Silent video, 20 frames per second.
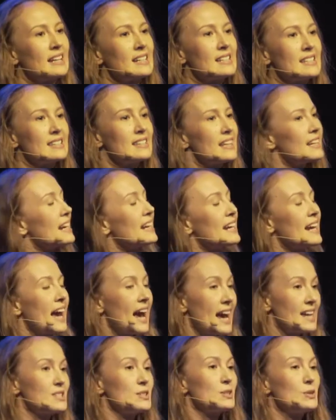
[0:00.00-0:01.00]
it
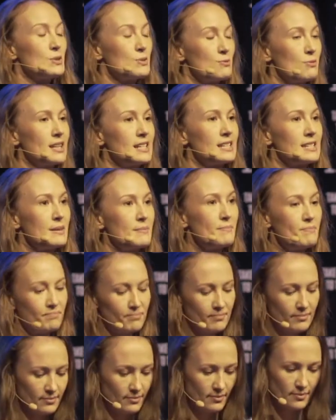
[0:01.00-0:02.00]
has a good reason.
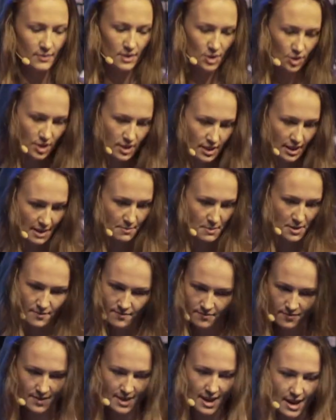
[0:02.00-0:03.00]
Is there a timer?
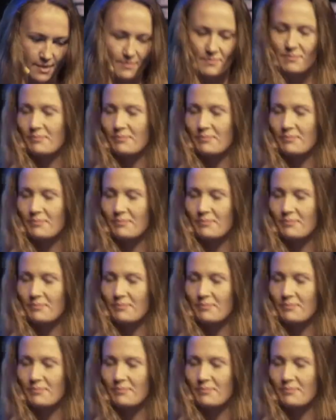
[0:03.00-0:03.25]
Yeah.